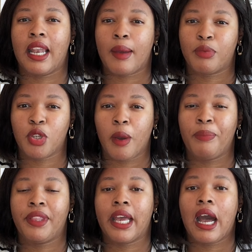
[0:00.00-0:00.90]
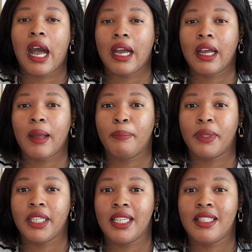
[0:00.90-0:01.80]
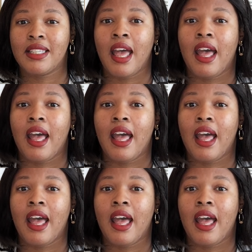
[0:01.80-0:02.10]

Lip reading: laptop, there are companies